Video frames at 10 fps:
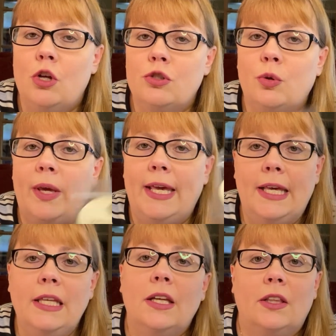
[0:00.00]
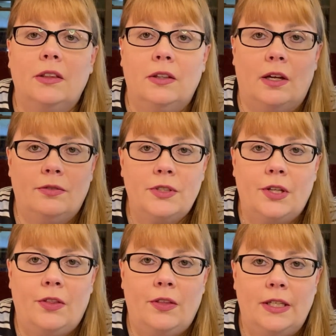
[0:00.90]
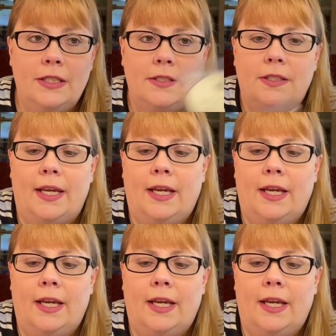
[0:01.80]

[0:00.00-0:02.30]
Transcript: So he loved this,